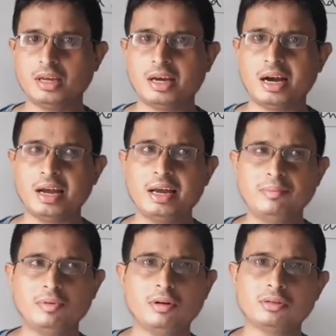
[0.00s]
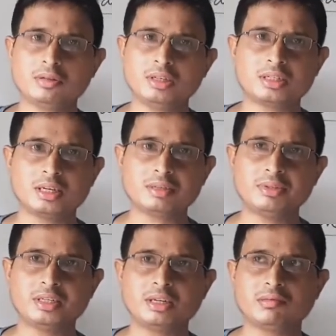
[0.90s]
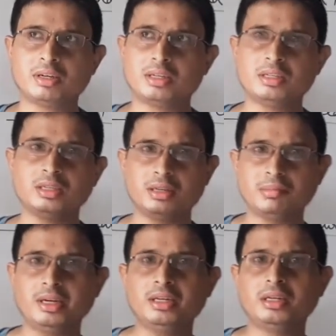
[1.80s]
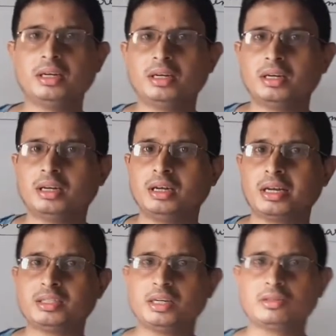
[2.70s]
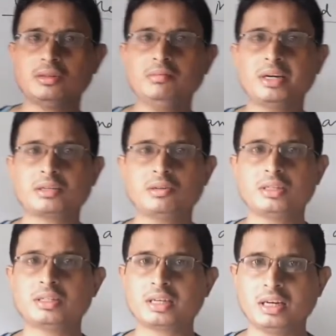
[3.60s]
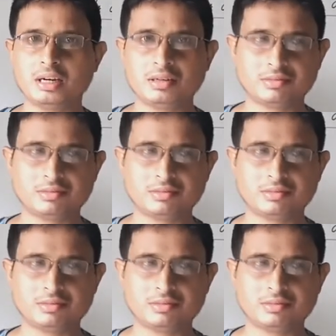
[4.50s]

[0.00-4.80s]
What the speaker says: I have also discussed physical quantities in my lectures on vectors and scalar.